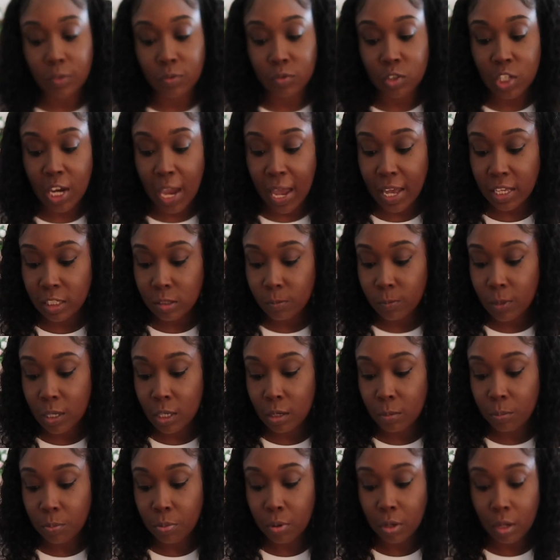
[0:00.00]
of
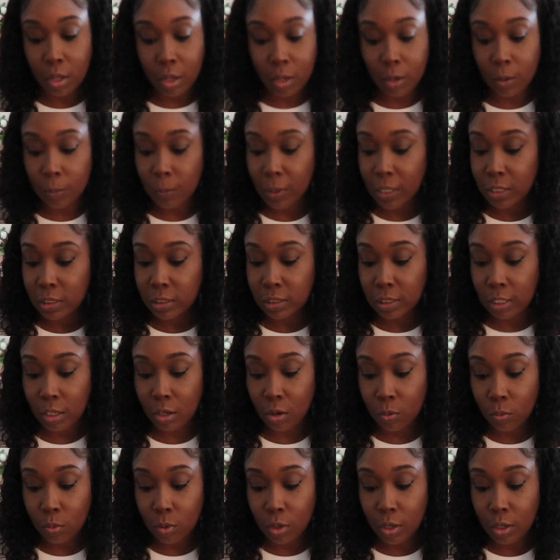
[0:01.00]
jasmine, plum, and
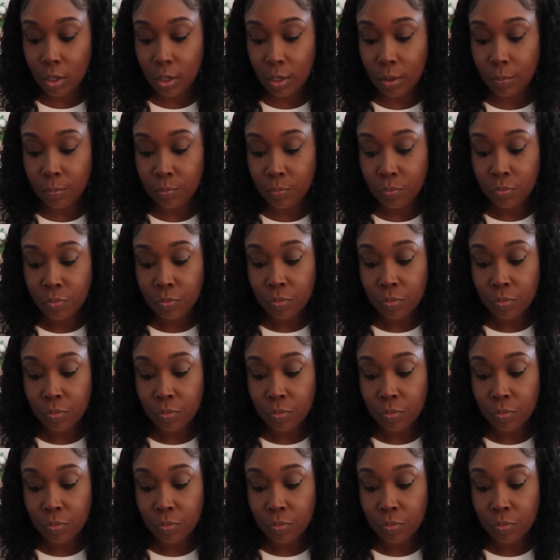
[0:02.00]
cedarwood.